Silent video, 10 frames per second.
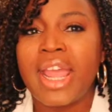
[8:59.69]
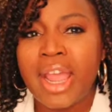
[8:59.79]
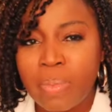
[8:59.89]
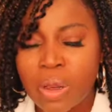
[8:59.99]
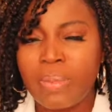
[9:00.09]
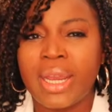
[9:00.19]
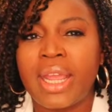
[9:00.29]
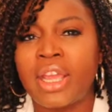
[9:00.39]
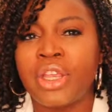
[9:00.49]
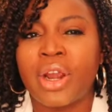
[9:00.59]

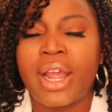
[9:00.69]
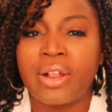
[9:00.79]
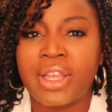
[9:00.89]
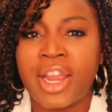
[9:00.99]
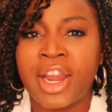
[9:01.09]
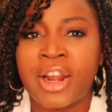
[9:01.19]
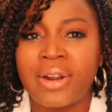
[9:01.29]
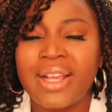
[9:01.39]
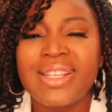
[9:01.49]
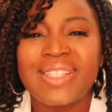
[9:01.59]
implemented in your health
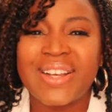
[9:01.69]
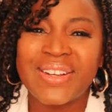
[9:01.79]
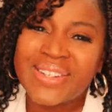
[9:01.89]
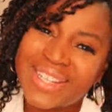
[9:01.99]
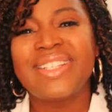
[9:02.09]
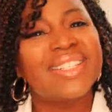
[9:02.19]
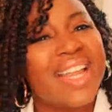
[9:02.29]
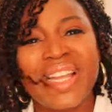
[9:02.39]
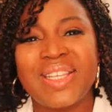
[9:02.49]
care. So stay